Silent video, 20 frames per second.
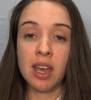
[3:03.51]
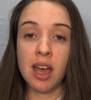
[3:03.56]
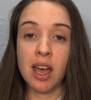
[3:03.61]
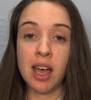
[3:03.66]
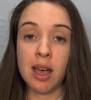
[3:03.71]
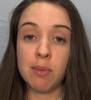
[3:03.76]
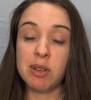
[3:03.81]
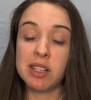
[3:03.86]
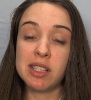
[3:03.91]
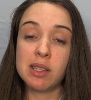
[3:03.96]

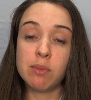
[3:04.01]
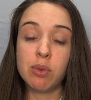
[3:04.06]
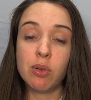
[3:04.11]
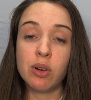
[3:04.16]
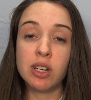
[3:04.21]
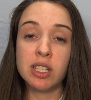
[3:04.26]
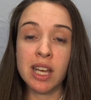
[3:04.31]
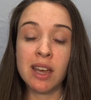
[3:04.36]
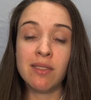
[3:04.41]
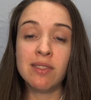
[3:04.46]
It's
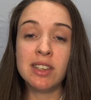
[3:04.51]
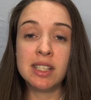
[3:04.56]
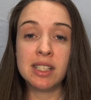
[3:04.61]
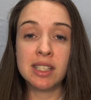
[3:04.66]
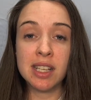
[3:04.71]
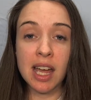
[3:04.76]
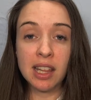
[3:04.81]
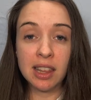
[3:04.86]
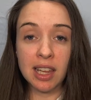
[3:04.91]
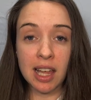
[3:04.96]
important to have these
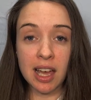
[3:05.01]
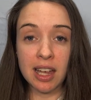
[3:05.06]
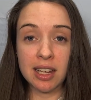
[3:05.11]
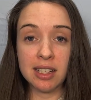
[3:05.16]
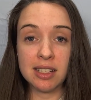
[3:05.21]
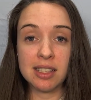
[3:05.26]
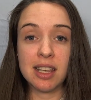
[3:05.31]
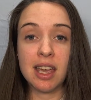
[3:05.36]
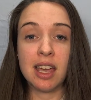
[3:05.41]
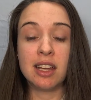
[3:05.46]

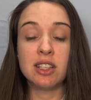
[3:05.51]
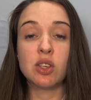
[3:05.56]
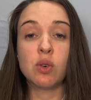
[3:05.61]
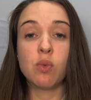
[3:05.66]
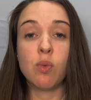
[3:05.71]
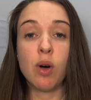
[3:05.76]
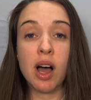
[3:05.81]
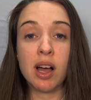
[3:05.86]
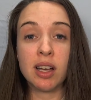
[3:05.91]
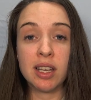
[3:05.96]
deadlines and to
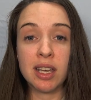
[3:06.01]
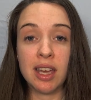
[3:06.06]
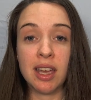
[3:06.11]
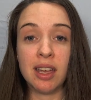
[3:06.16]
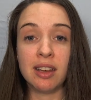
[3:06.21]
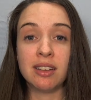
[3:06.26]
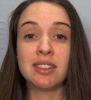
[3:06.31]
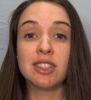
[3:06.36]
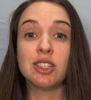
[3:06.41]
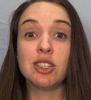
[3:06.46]
walk
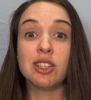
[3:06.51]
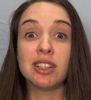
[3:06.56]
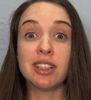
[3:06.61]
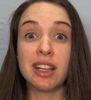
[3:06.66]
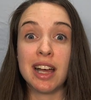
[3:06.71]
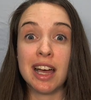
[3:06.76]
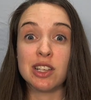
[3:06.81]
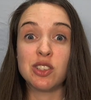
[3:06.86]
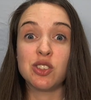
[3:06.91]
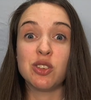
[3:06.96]
into the
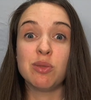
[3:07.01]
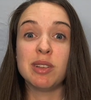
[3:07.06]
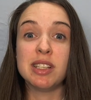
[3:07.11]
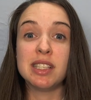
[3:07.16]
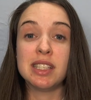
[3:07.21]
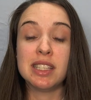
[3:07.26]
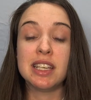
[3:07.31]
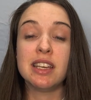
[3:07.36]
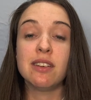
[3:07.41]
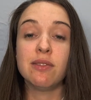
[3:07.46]
classroom
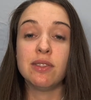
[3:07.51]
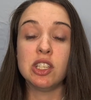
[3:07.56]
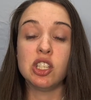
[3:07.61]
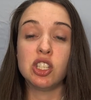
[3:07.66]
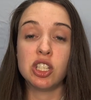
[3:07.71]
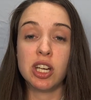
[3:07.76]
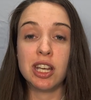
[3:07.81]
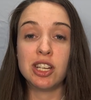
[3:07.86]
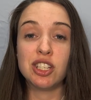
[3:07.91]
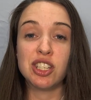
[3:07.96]
and see if these
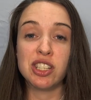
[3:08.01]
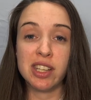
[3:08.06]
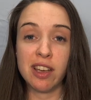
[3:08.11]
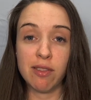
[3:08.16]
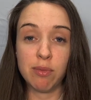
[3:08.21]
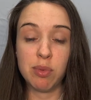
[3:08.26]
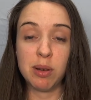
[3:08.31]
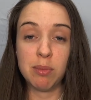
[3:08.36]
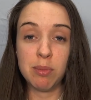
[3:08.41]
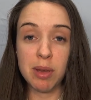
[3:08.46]
changes
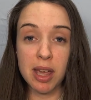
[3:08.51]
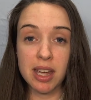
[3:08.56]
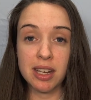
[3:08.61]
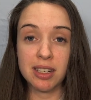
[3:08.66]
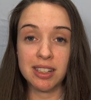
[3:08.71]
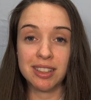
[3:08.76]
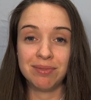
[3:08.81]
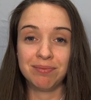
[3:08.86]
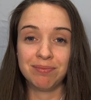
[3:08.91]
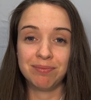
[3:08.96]
have been
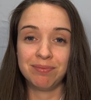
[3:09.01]
made.